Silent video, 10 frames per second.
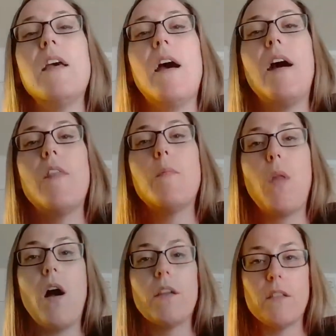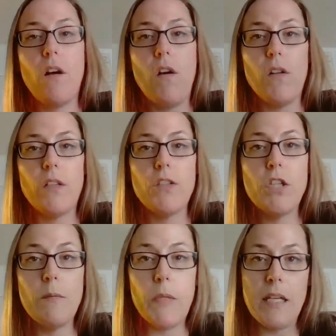The blog is called
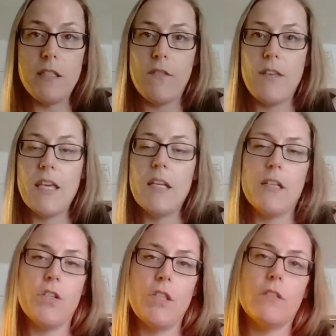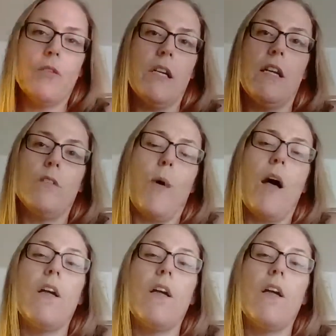Cheap Lazy Vegan, and she's Korean as well.